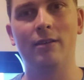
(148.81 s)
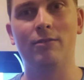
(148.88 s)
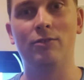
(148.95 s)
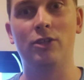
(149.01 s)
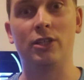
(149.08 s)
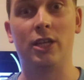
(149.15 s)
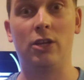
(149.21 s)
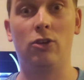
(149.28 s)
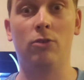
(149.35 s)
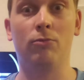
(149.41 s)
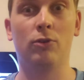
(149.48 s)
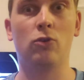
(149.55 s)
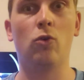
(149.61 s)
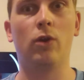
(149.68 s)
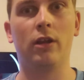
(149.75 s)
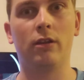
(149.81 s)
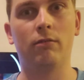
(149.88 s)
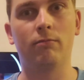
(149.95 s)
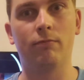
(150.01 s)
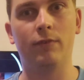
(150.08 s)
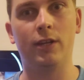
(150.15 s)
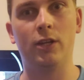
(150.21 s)
Just so you know, I'm
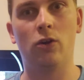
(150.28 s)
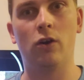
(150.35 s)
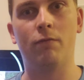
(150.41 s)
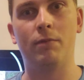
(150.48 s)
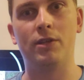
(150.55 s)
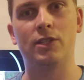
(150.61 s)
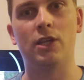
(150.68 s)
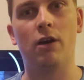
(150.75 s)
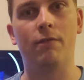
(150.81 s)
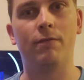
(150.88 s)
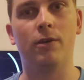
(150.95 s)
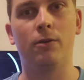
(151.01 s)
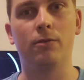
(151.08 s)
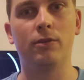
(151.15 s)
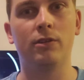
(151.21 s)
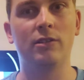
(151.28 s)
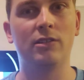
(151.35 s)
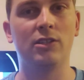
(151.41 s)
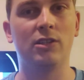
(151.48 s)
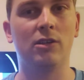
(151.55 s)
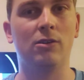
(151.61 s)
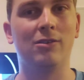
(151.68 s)
recording video off my cell phone,
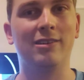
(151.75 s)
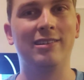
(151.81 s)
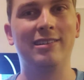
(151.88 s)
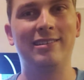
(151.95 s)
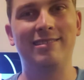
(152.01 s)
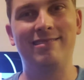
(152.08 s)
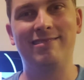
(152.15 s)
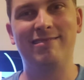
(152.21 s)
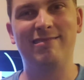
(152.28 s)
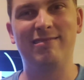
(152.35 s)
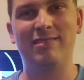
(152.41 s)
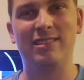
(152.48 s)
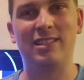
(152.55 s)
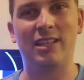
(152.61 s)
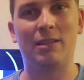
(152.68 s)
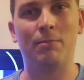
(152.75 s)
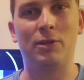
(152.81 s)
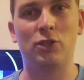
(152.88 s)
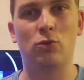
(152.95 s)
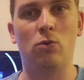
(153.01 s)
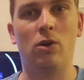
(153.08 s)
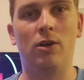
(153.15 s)
so not the
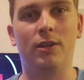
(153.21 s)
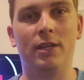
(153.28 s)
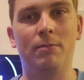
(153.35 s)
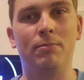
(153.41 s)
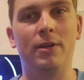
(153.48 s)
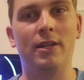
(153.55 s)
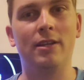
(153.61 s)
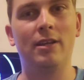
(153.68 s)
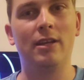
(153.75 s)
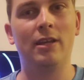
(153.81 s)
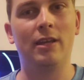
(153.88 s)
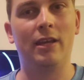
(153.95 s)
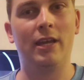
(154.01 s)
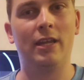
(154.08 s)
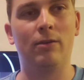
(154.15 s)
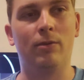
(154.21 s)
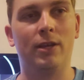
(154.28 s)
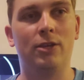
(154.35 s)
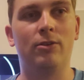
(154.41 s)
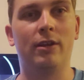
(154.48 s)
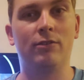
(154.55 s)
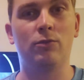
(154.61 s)
best quality, but anyway,
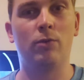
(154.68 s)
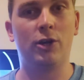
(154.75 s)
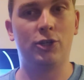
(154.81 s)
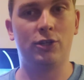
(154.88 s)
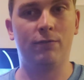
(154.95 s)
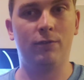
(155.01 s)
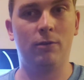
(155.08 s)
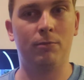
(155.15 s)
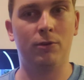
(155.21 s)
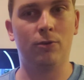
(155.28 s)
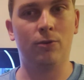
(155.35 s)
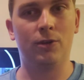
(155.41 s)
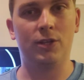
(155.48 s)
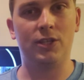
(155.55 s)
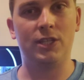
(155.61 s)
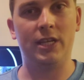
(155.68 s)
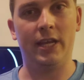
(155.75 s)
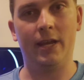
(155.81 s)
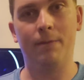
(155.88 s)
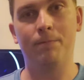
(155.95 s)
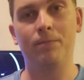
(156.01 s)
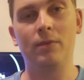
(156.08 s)
you'd have to watch the film in order to see
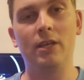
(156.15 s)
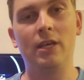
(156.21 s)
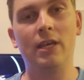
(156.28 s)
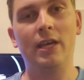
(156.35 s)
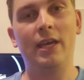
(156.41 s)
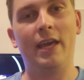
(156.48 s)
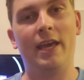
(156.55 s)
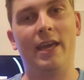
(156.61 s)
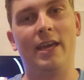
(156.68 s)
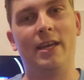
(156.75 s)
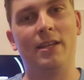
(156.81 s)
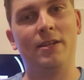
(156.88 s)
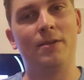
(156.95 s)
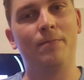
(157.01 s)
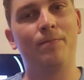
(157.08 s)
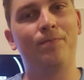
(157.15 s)
it. And